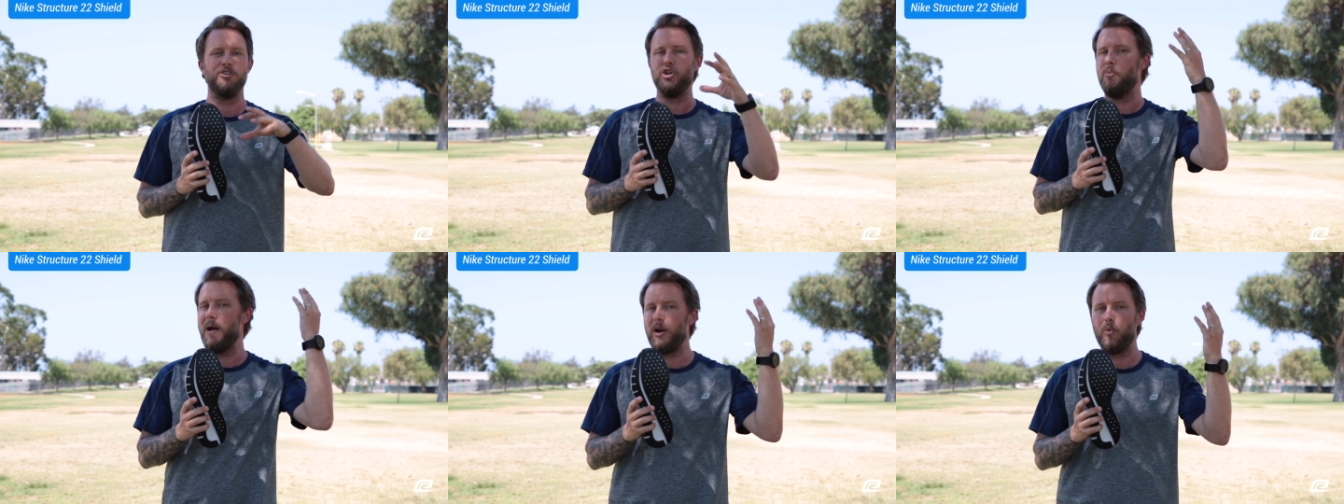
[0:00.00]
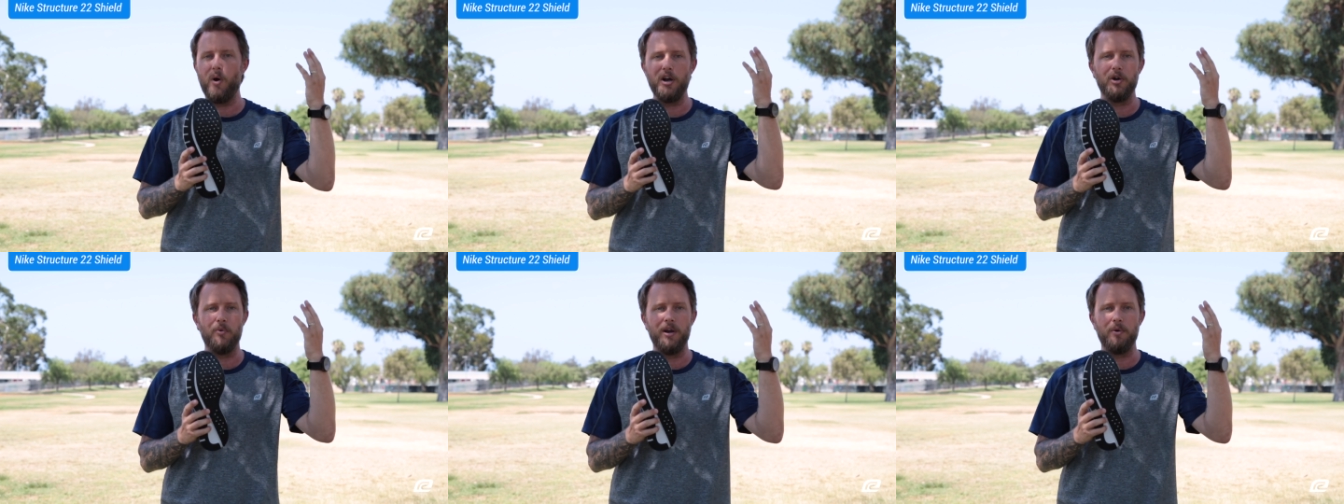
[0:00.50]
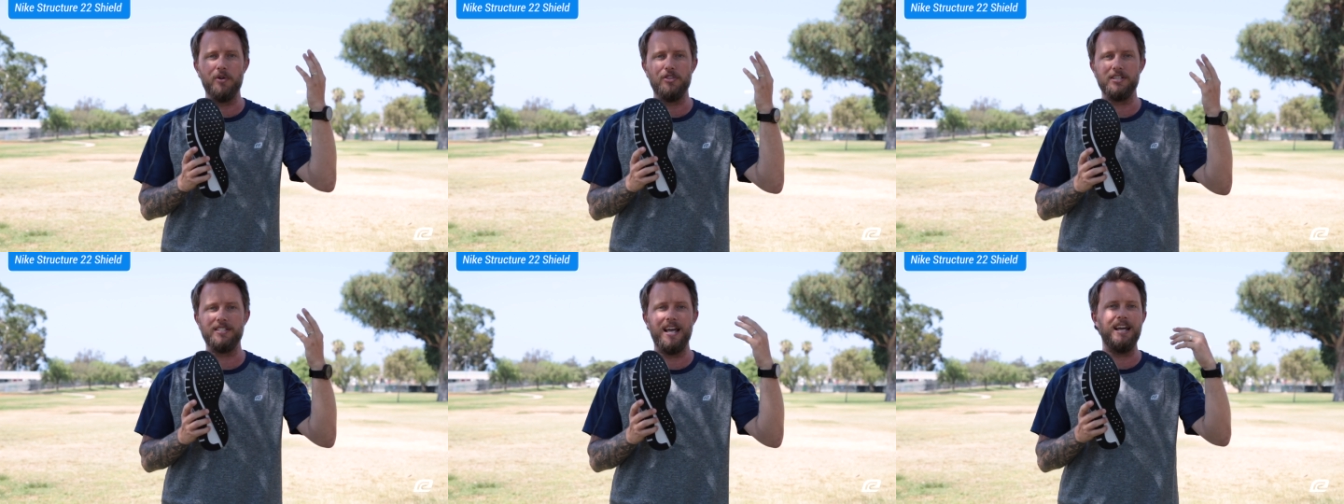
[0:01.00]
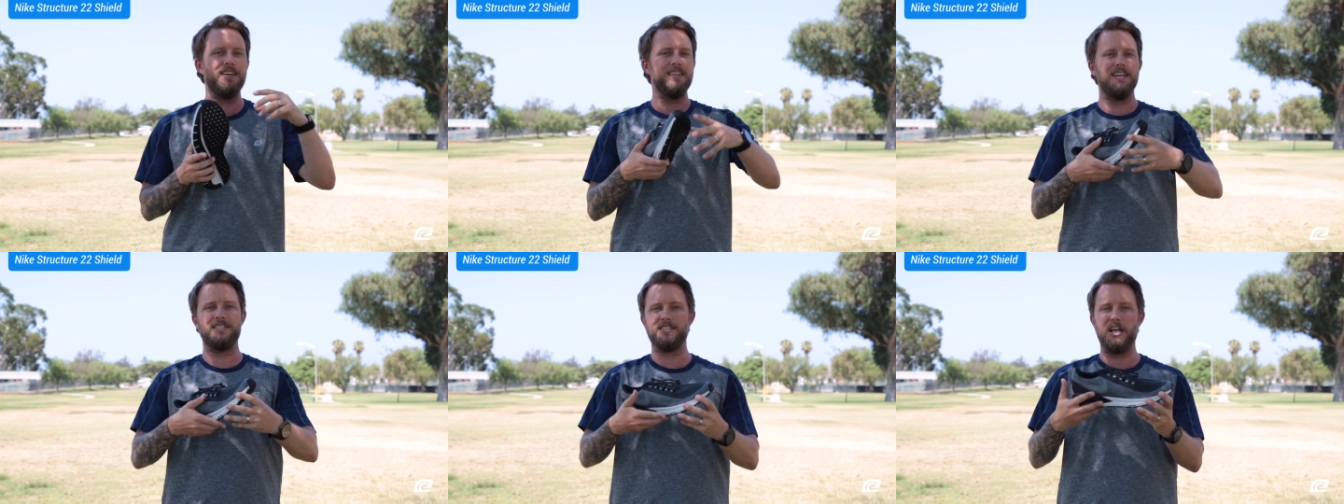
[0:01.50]
no matter where you're running with this thing,
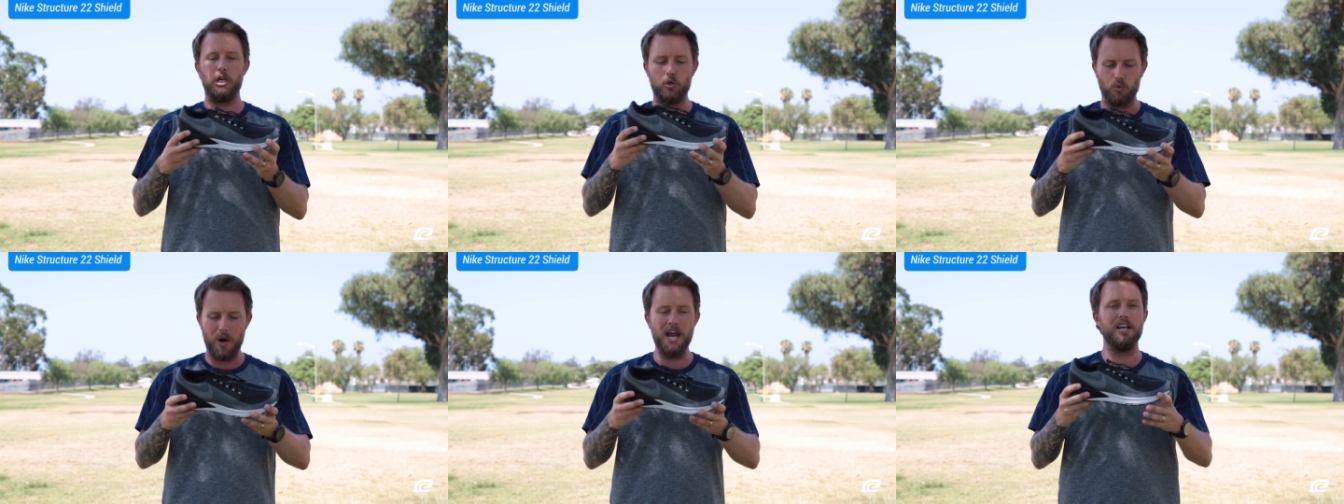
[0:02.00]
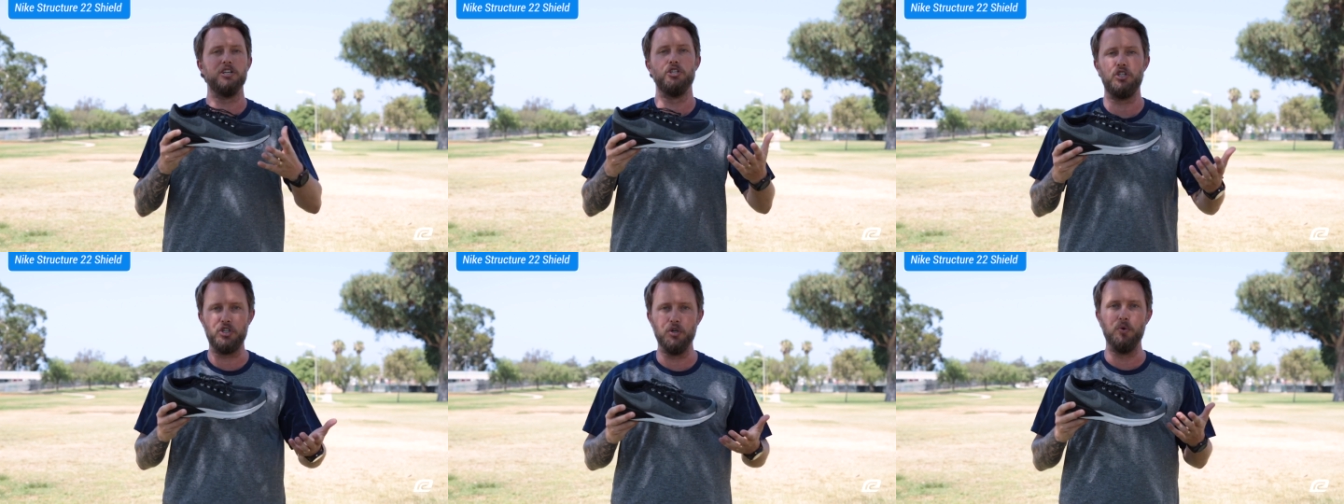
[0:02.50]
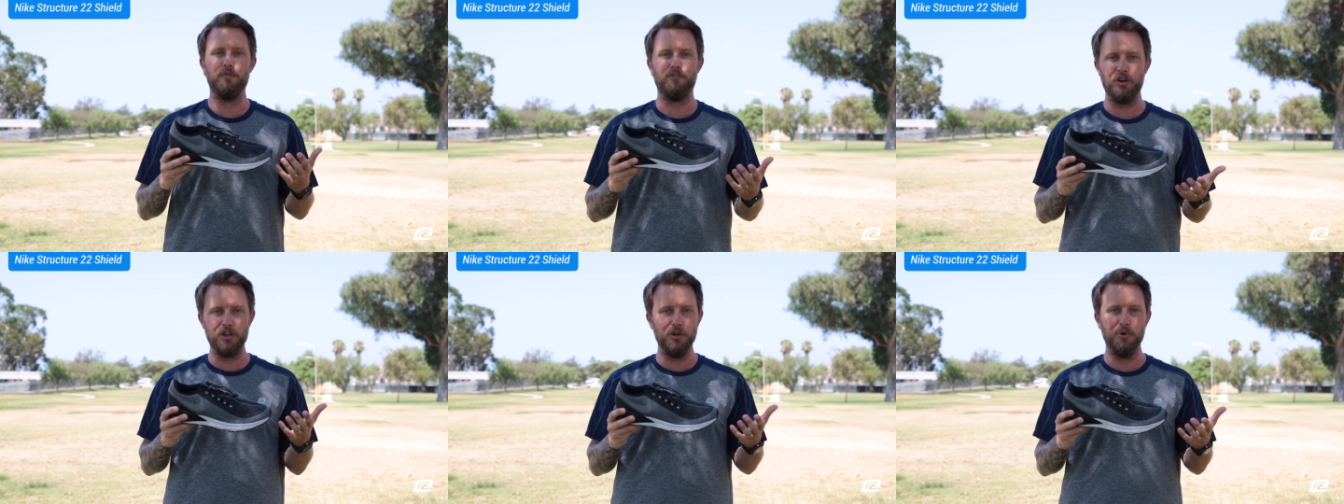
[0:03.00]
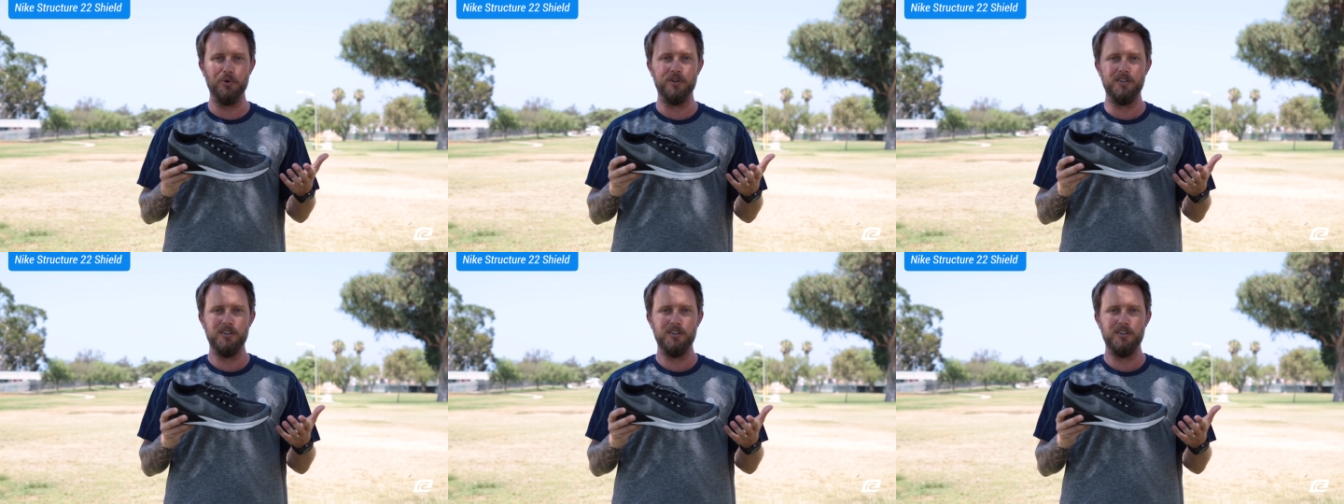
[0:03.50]
this is a great shoe for you.